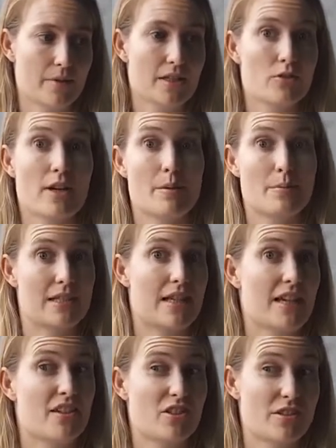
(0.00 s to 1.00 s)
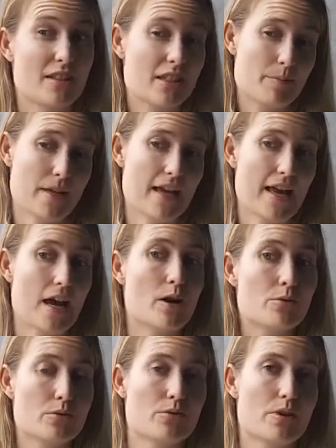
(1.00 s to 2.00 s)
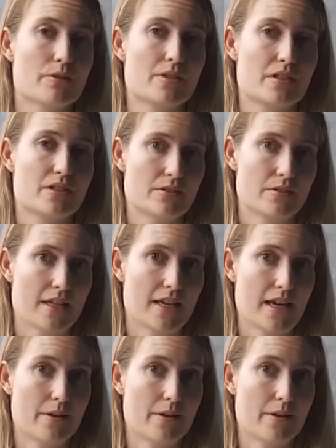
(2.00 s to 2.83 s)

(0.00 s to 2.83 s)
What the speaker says: in your application, think about how you're going to do that.